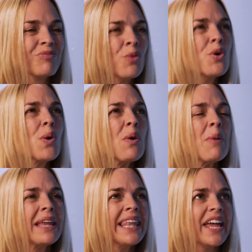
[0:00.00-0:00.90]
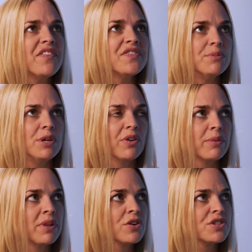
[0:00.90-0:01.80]
what do I want my life to be with? I
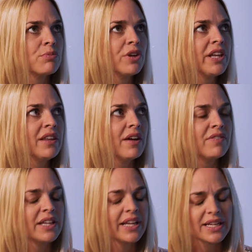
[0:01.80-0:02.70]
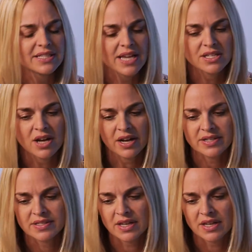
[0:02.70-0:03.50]
mean, there's some really lovely like TED Talks.